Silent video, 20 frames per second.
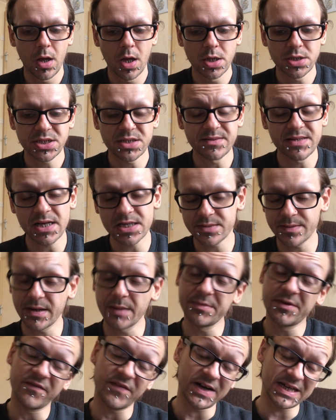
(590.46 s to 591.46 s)
sometimes when
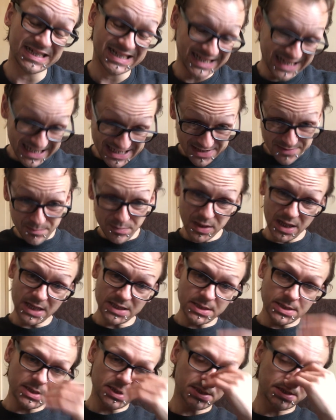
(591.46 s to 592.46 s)
I'm devising lesson
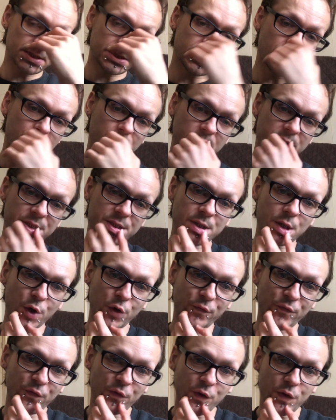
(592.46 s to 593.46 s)
plans and so on and so
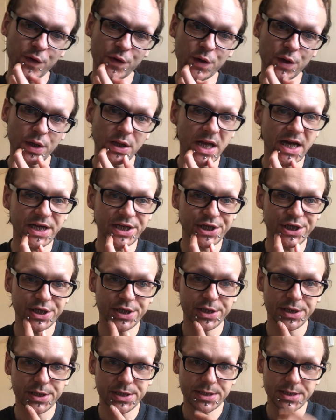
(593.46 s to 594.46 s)
forth, or
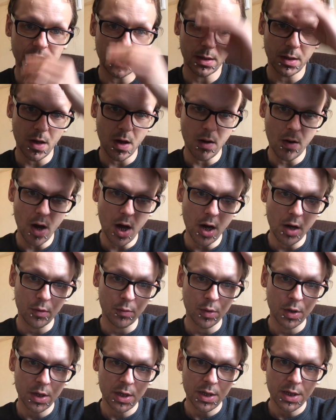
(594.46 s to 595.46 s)
lectures, I'll go, oh,
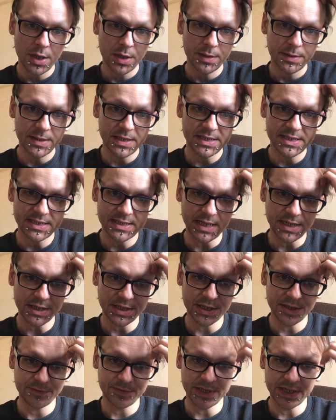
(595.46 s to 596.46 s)
this is
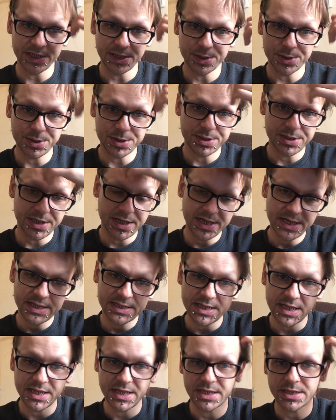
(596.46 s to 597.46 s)
actually really interesting,
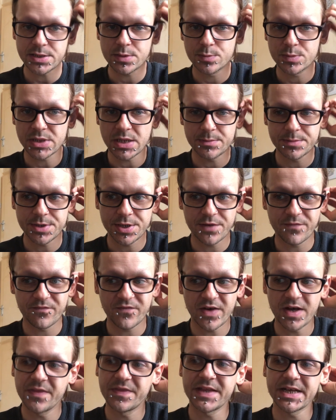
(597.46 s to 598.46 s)
because I think sometimes you can
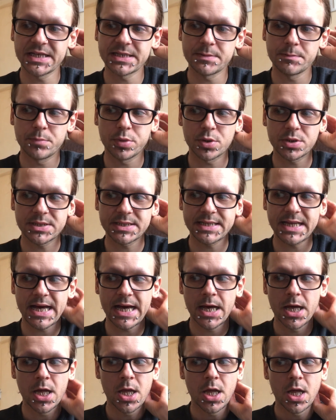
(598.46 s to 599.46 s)
find things in books that
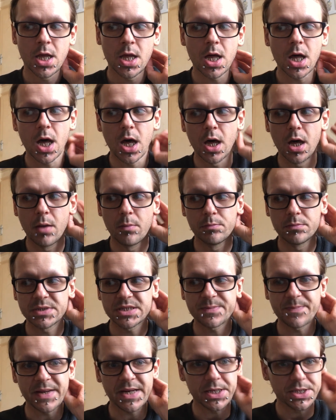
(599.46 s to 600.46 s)

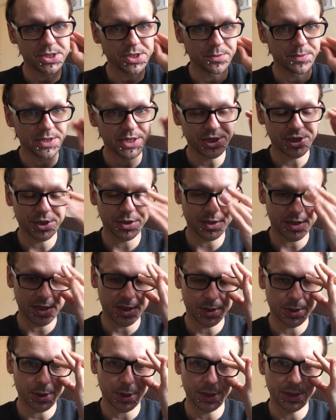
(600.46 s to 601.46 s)
speak to an issue that you're
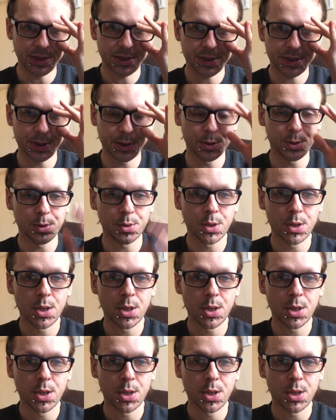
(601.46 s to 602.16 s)
trying to